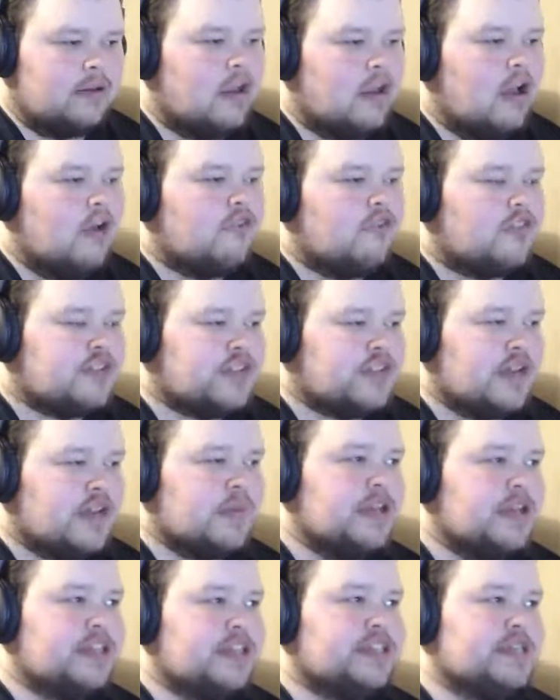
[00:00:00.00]
for some
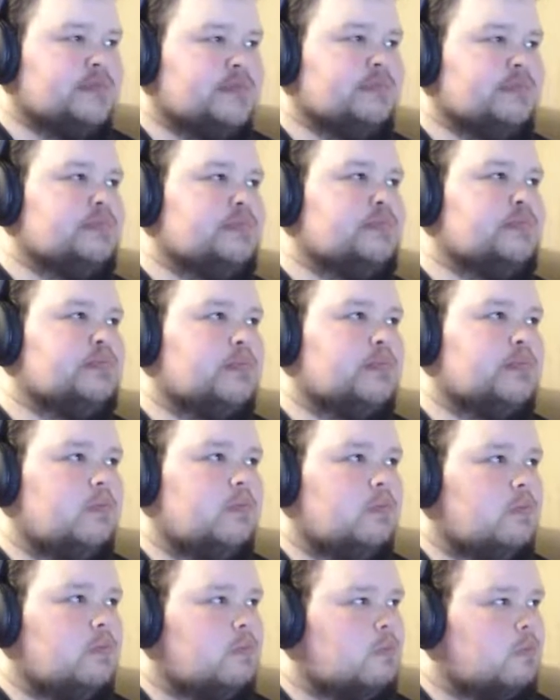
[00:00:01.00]
reason,
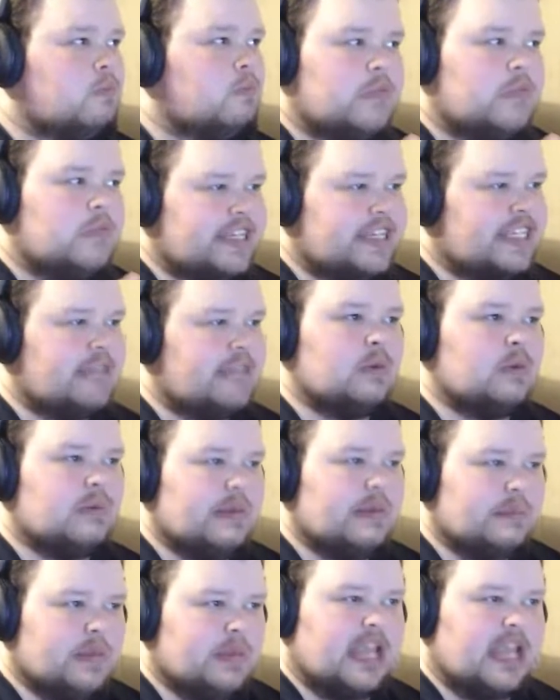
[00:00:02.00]
they seem to be
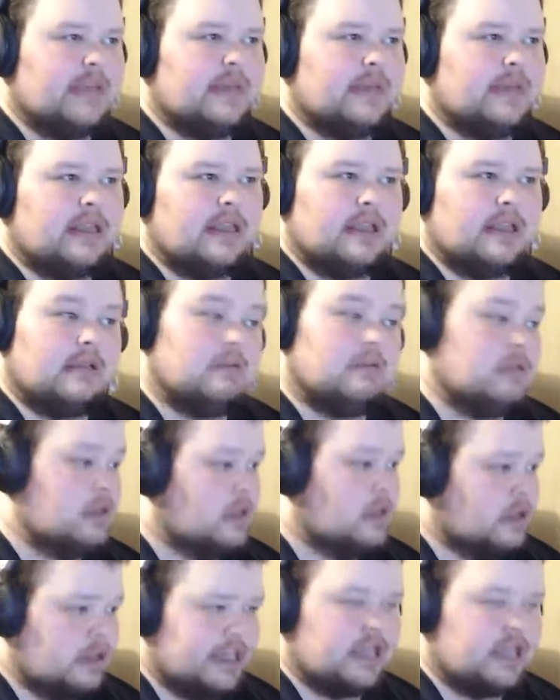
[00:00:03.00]
blaming
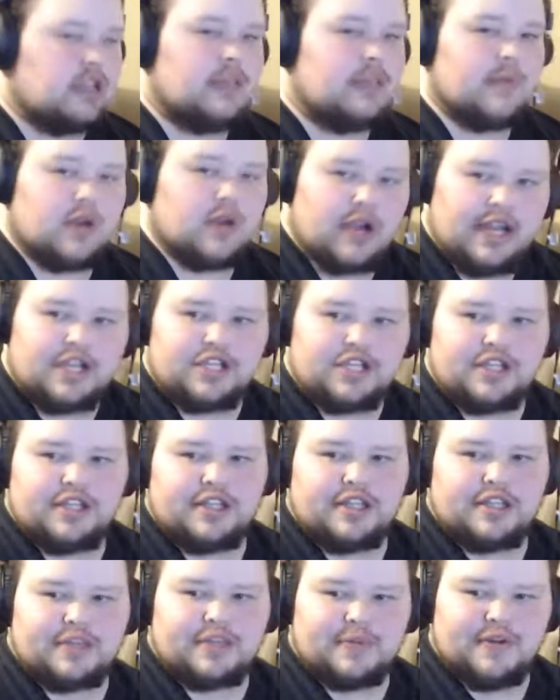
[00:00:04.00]
illegal immigration in
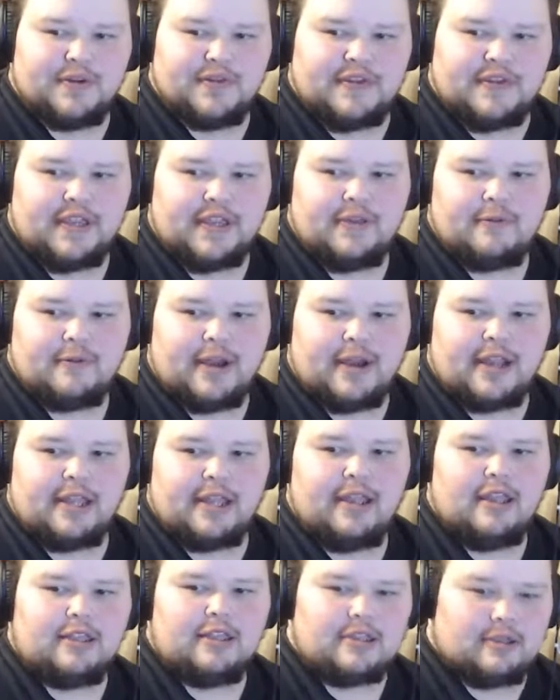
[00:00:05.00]
this movie, right?
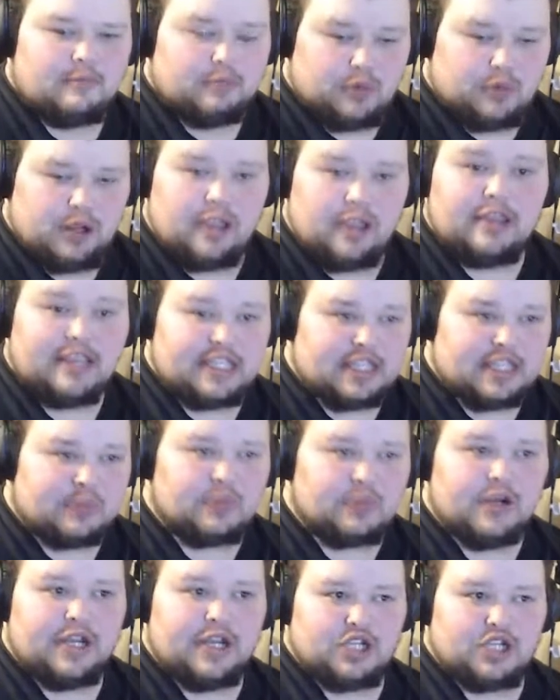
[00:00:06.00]
At least the
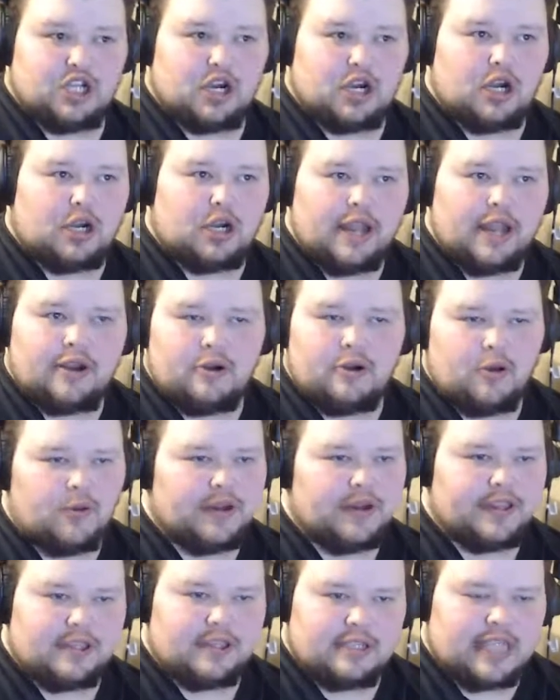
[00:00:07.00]
British are. I don't know
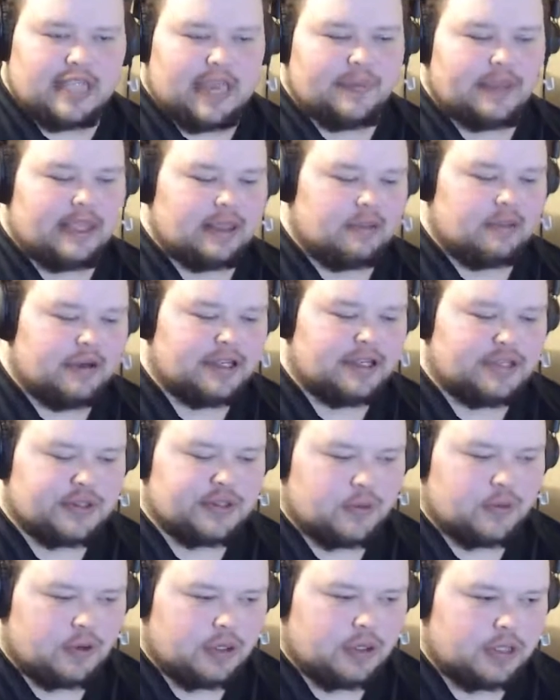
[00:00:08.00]
what's happening in the rest of the
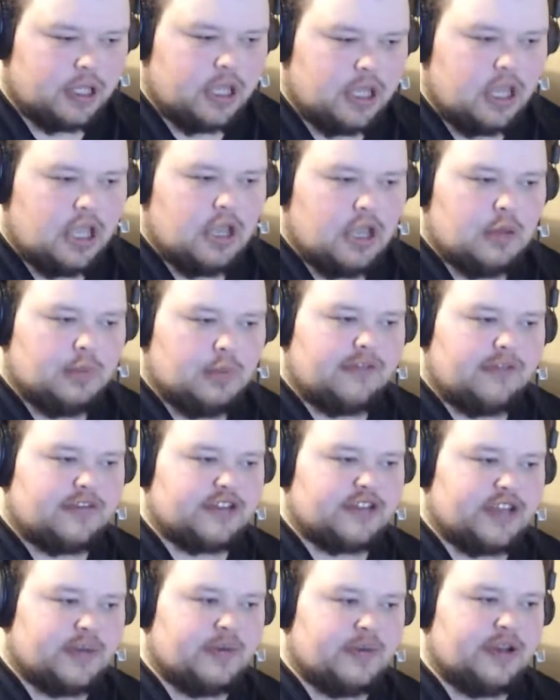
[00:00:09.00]
world, but for
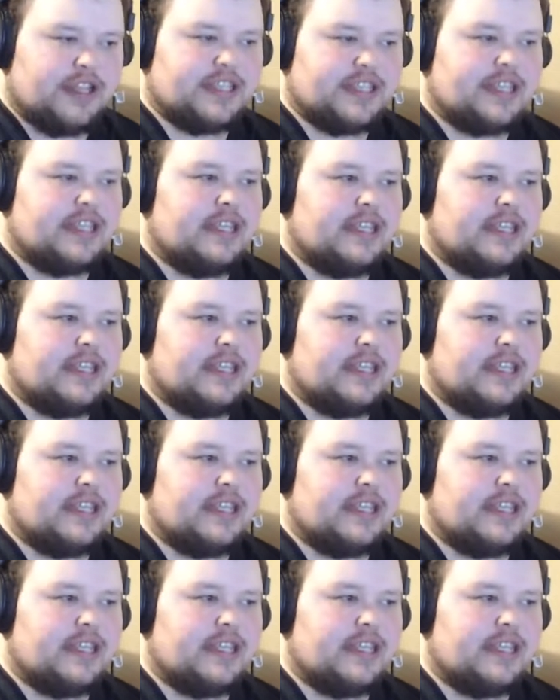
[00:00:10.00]
some reason,